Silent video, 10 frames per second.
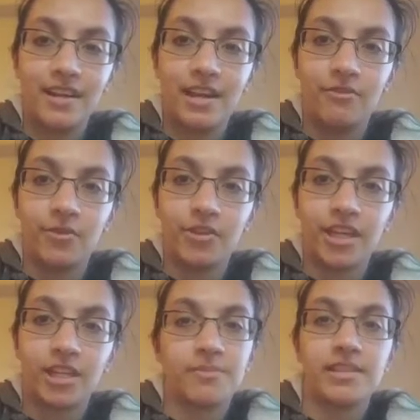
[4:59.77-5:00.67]
if you're
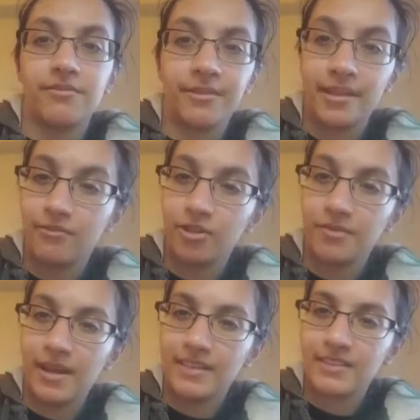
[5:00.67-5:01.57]
looking specifically for a matte